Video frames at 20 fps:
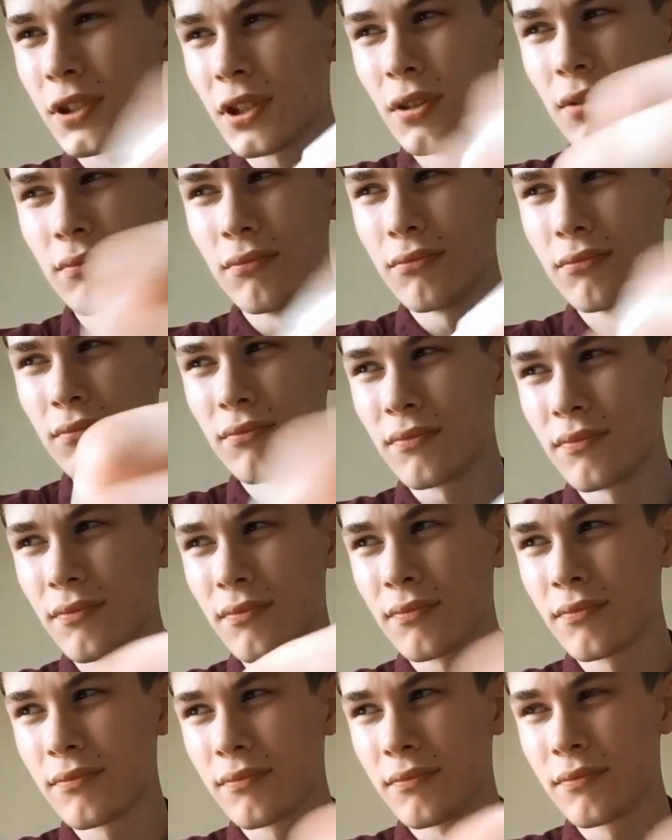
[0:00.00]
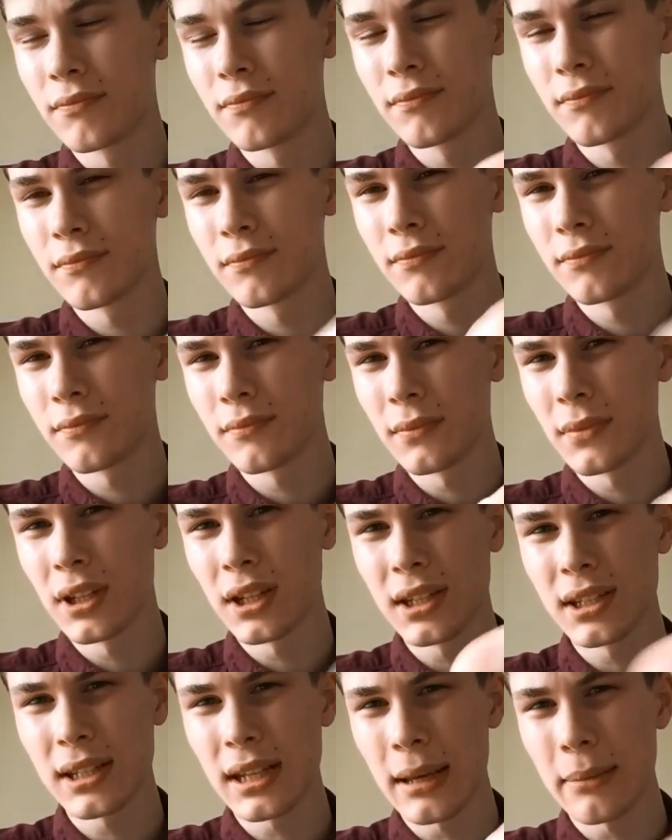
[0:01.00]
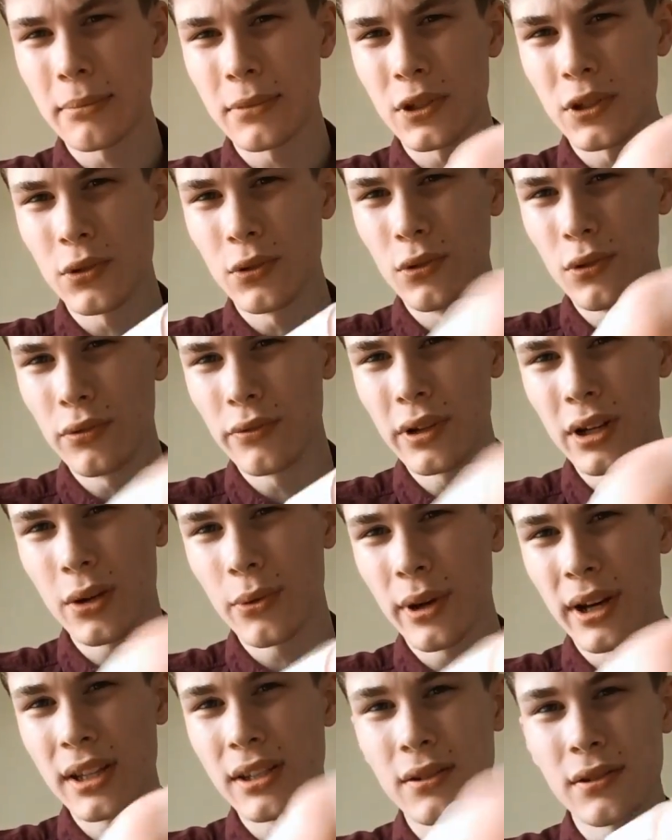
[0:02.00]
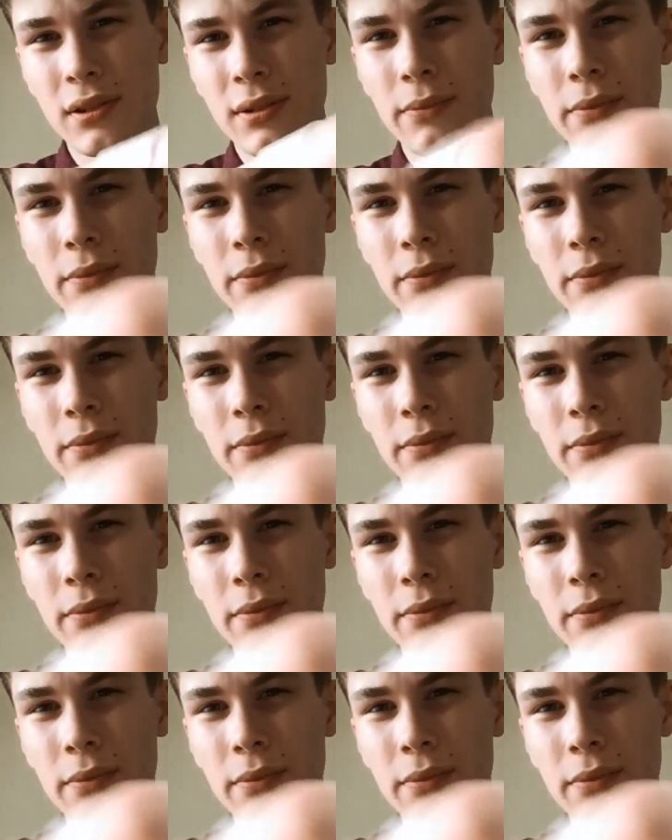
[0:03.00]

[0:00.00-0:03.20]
don't accept your request or